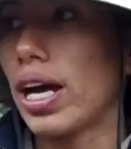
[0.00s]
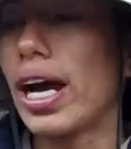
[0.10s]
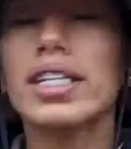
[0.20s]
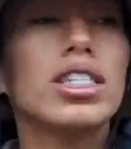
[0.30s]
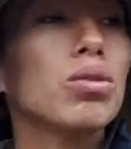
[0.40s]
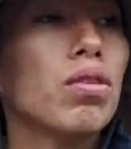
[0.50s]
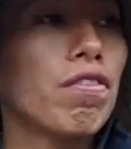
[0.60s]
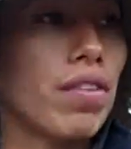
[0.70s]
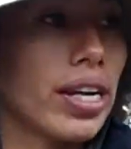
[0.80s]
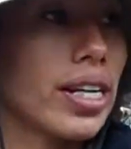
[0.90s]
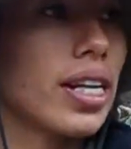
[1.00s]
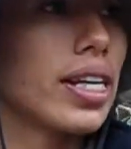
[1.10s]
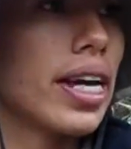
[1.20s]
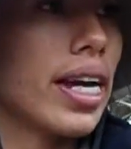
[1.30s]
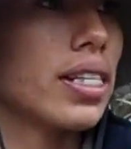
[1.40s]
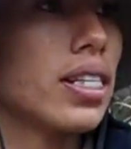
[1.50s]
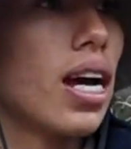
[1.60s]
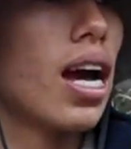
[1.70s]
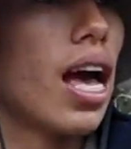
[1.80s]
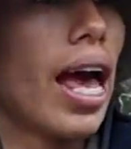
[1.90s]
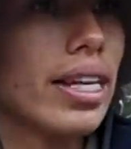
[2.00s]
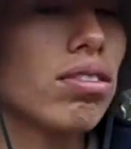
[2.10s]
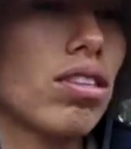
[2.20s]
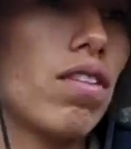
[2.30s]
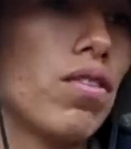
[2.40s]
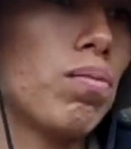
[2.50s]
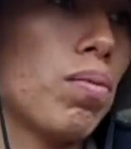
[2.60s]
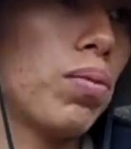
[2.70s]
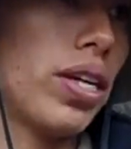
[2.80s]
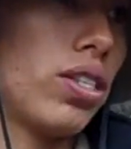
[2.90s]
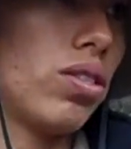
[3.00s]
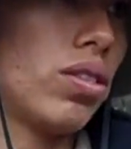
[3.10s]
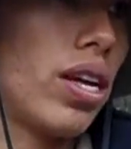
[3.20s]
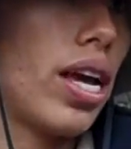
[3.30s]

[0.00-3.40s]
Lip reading: until we finally get a stable population.